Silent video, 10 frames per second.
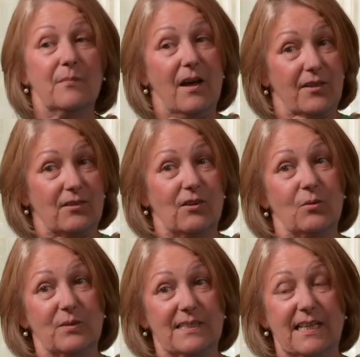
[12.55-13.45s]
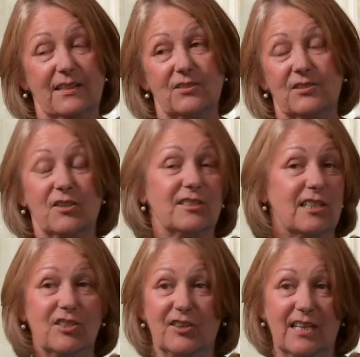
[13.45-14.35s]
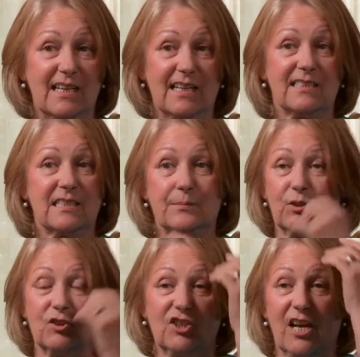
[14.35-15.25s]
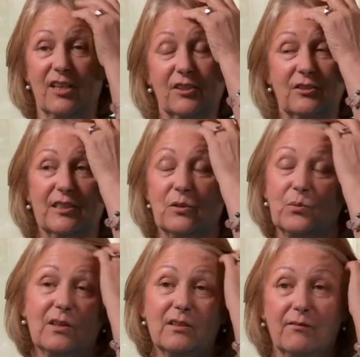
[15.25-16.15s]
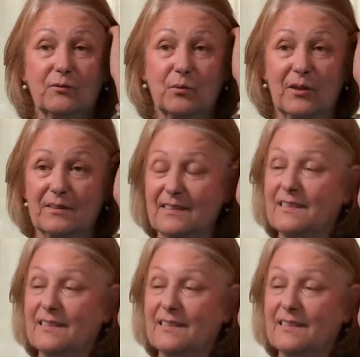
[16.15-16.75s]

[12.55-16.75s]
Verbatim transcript: mother always said, there's no such thing as a spoiled child, only a well-loved one.